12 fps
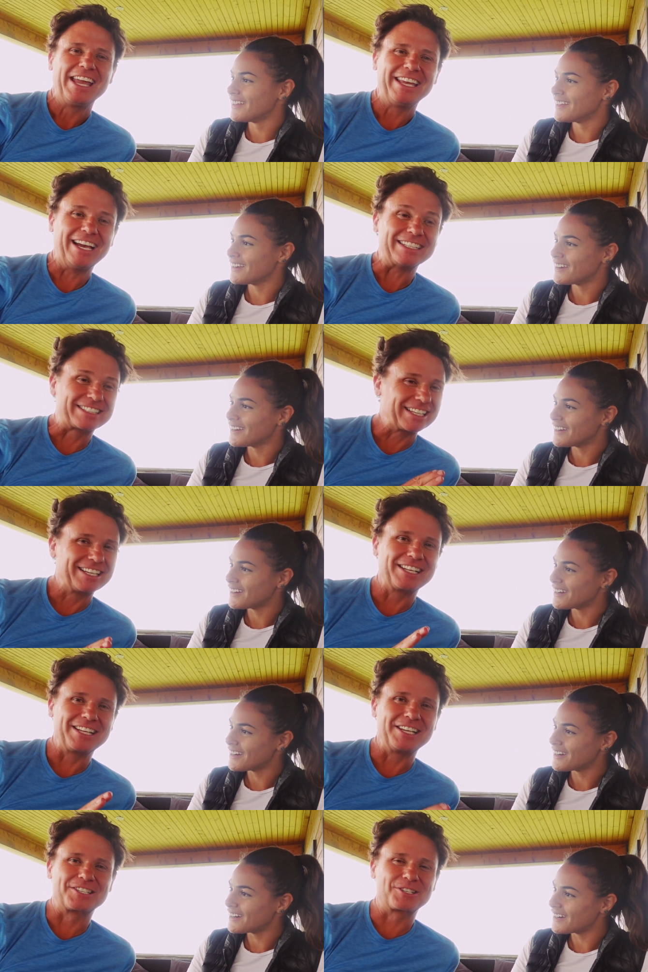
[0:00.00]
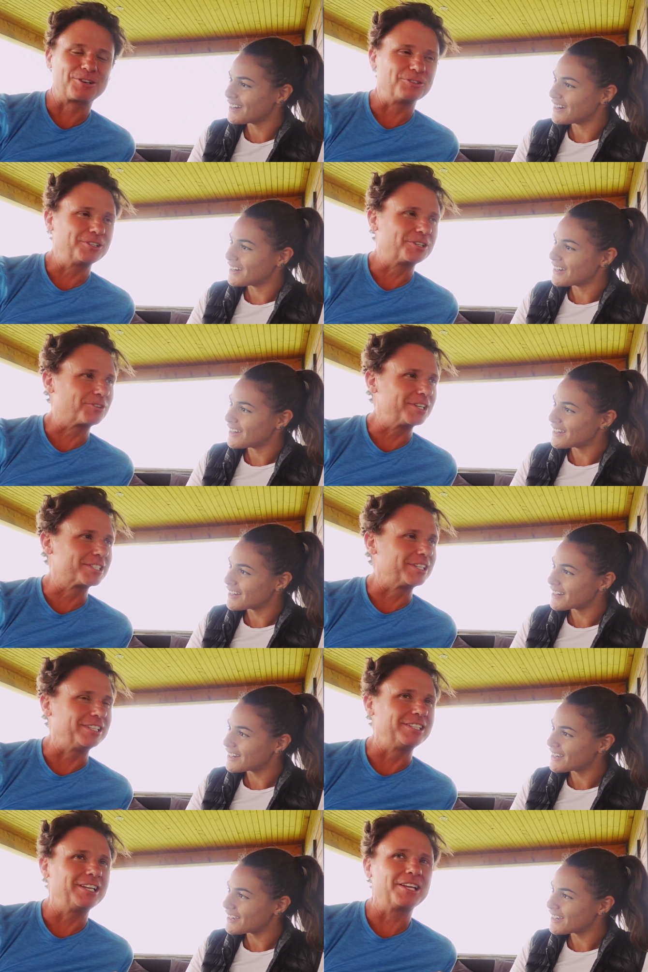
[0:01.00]
Speaker 1: yes, it's totally crazy.
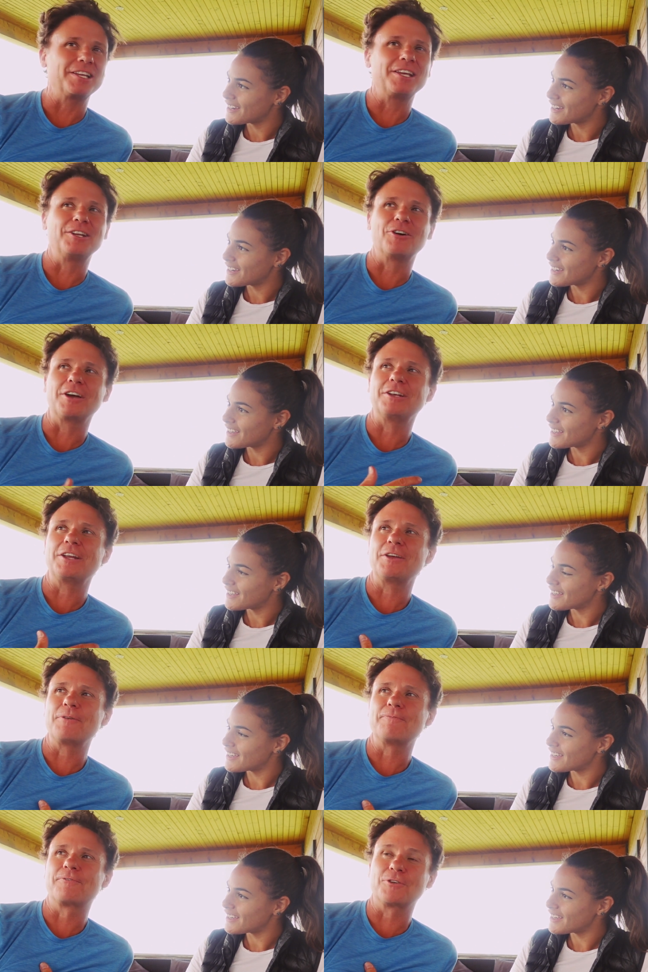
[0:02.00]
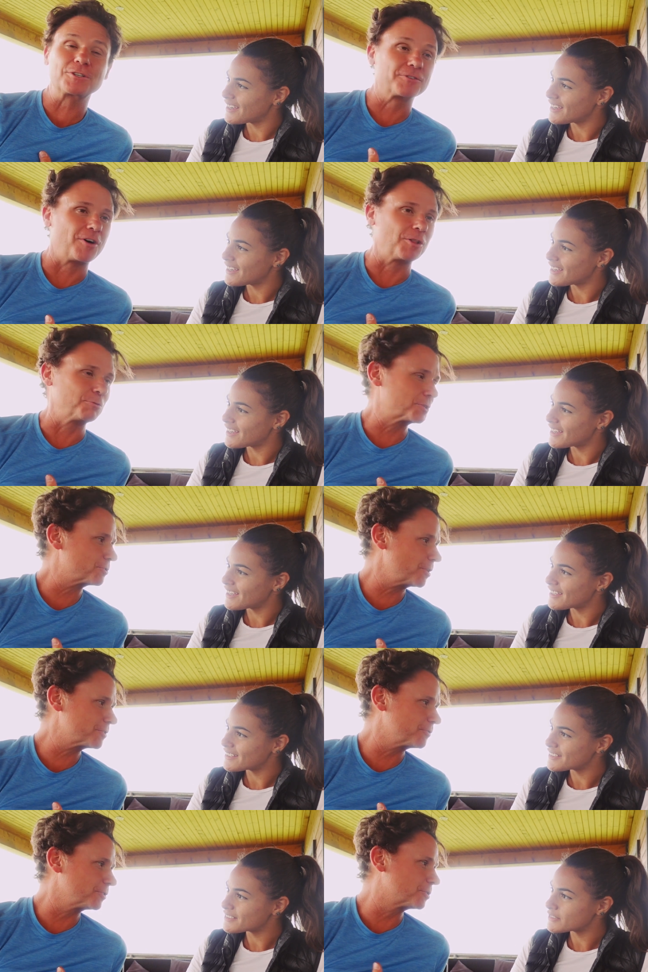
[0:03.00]
you know, I, first of all, it was
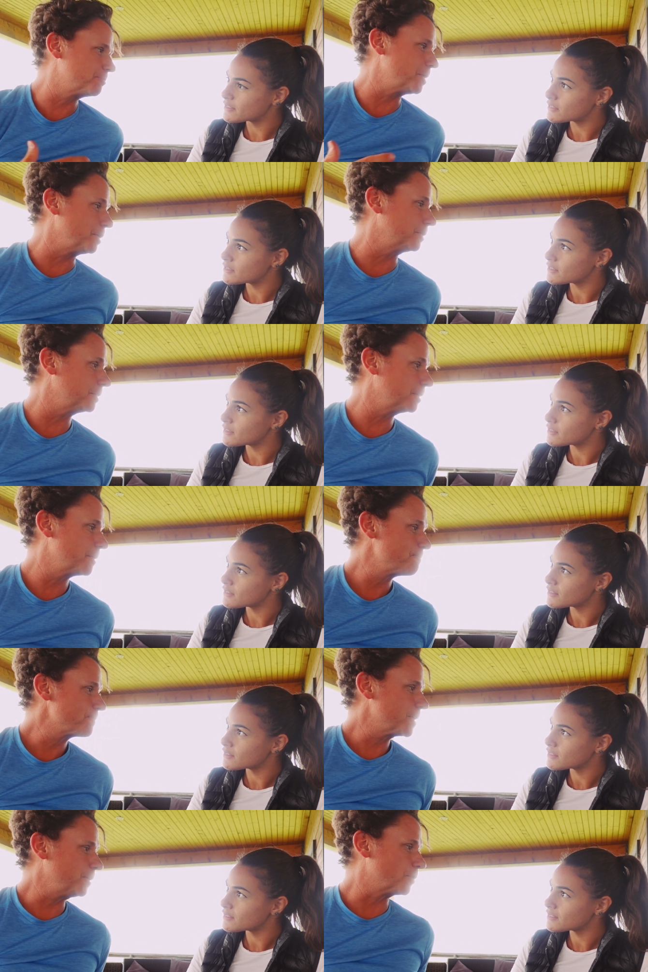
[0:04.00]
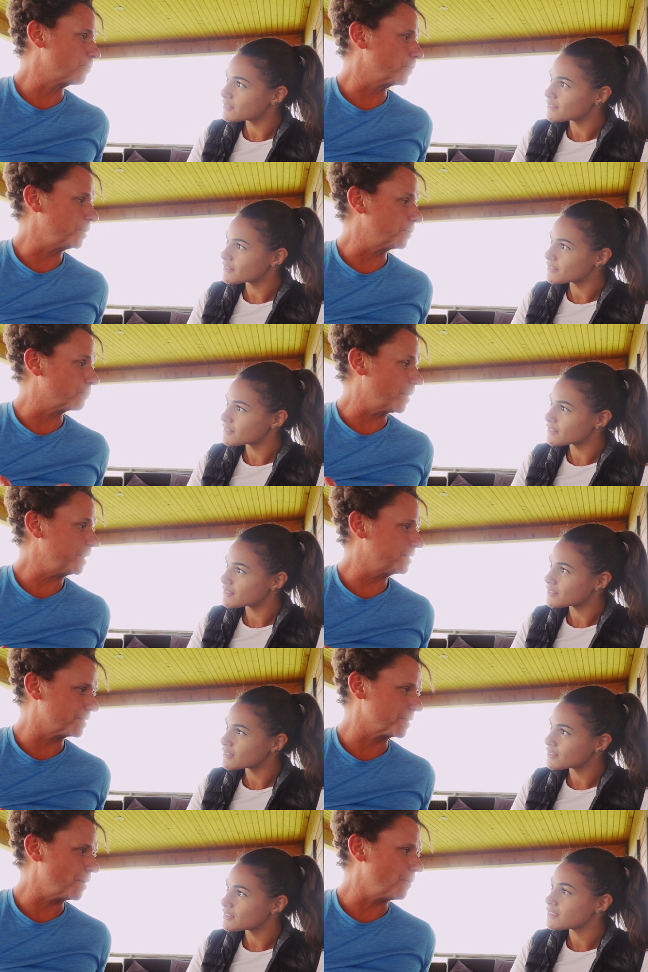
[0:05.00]
stressful to be, you know, when you're ready
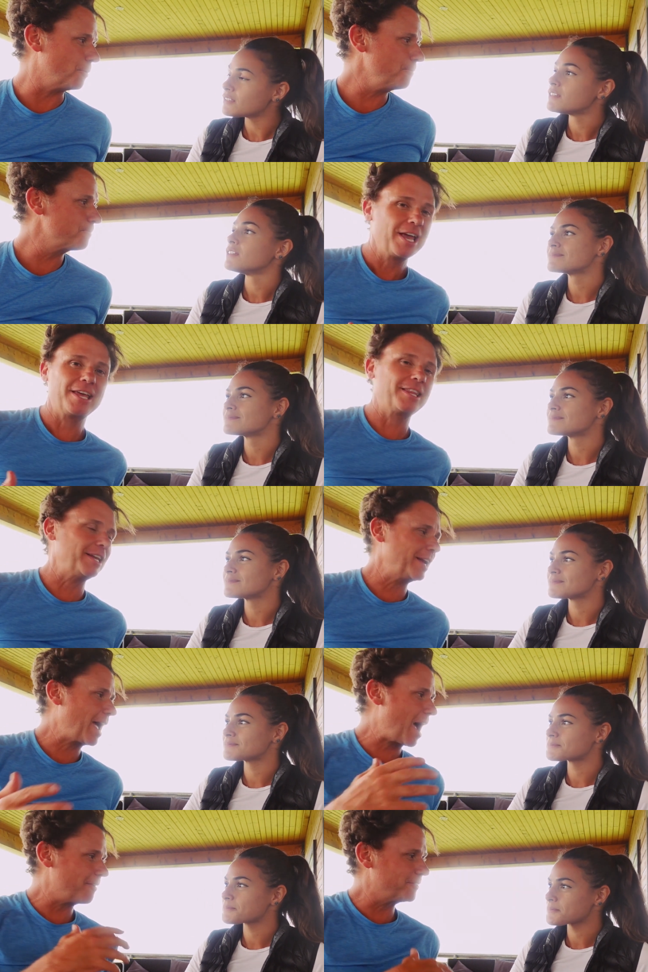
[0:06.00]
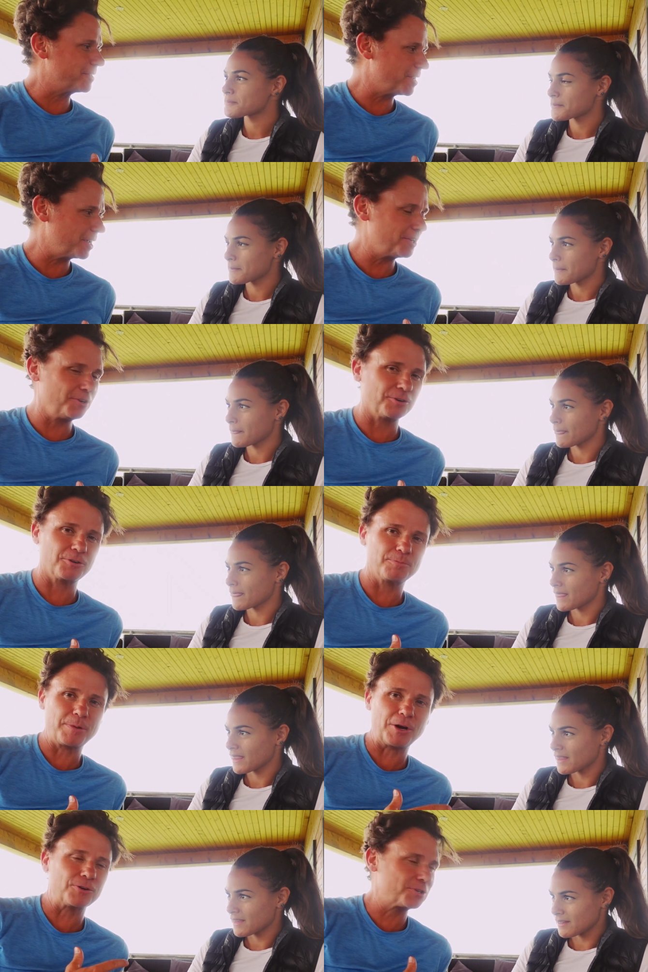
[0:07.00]
to go, and then to have to take your
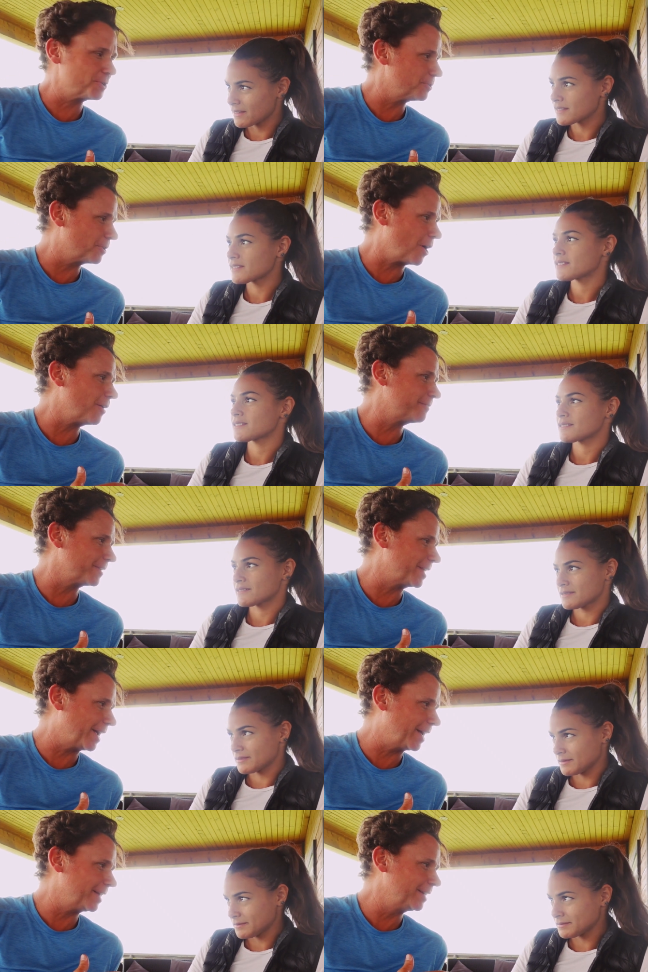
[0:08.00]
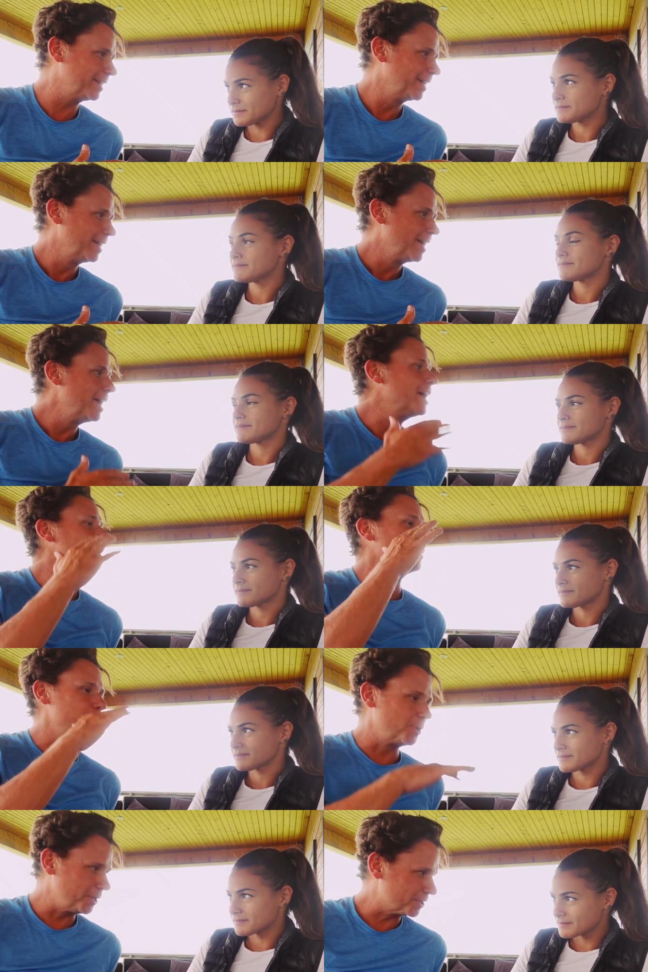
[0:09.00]
parachute off again, and
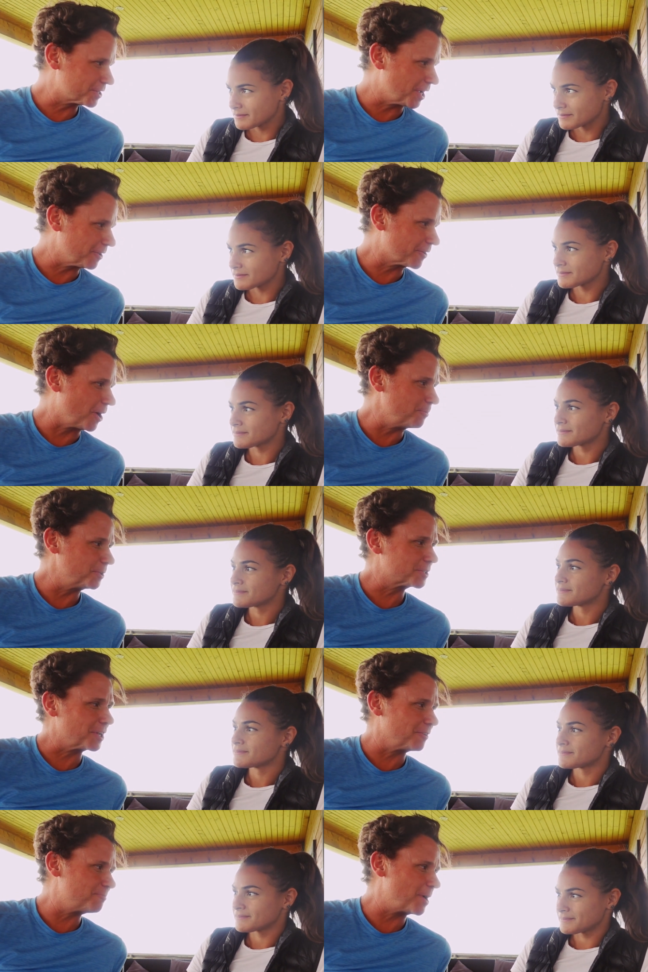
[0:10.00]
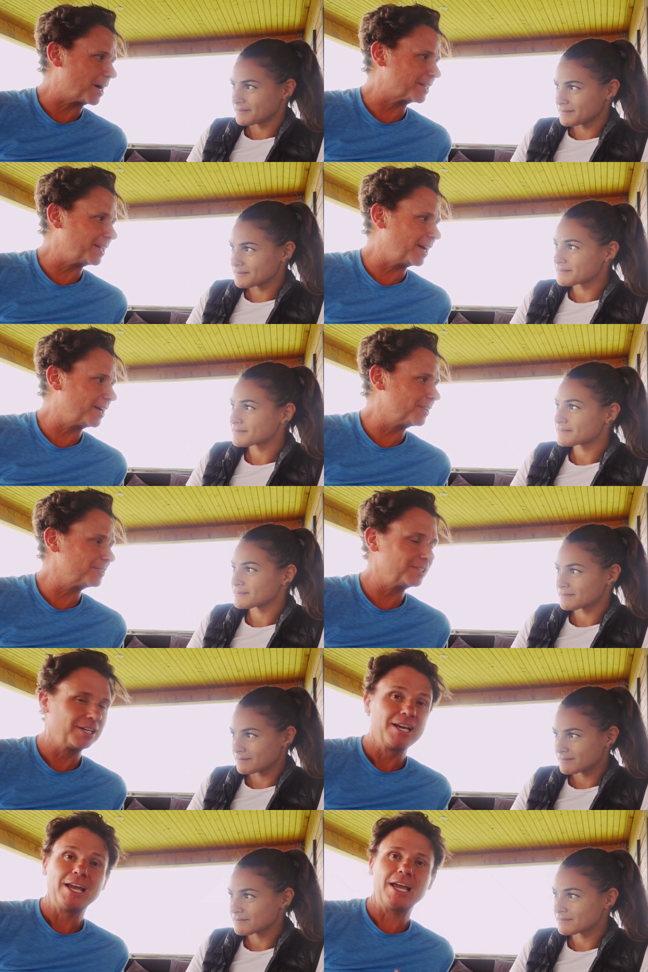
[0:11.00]
then bring yourself, calm yourself back down,
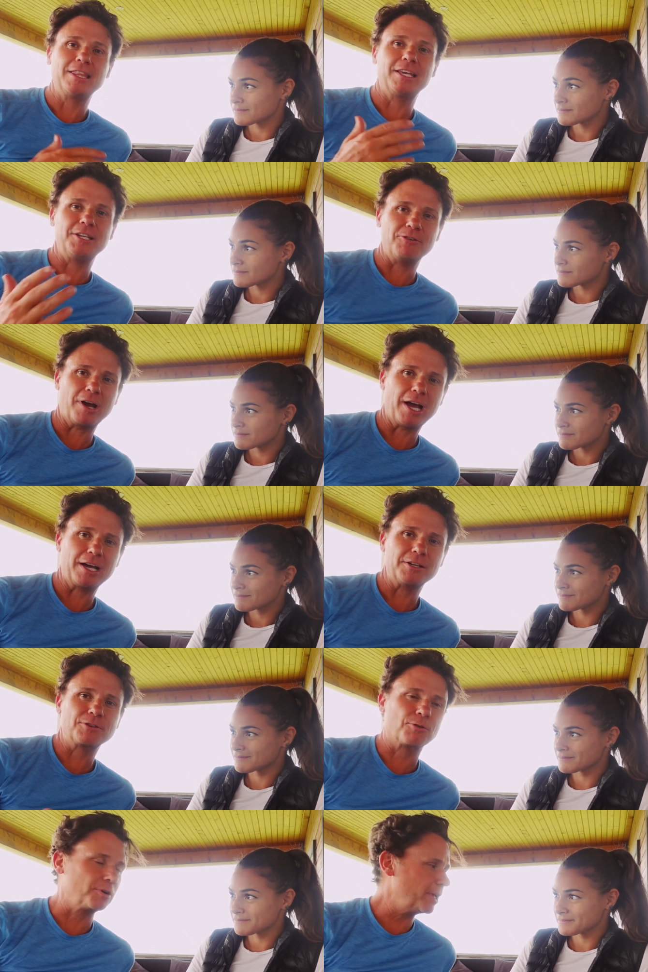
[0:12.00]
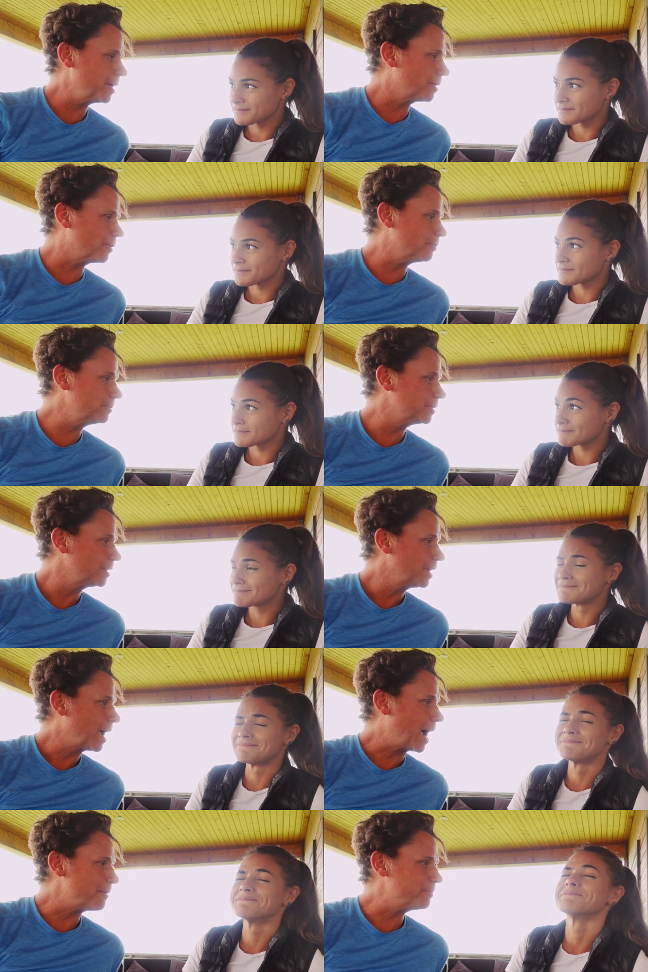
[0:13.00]
and then you add a tornado
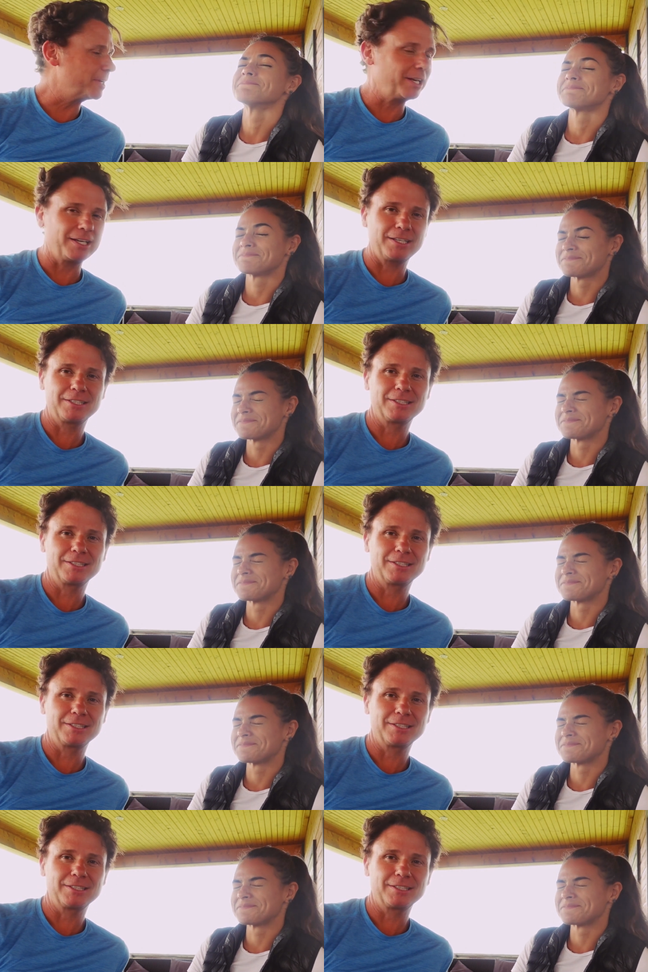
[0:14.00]
happening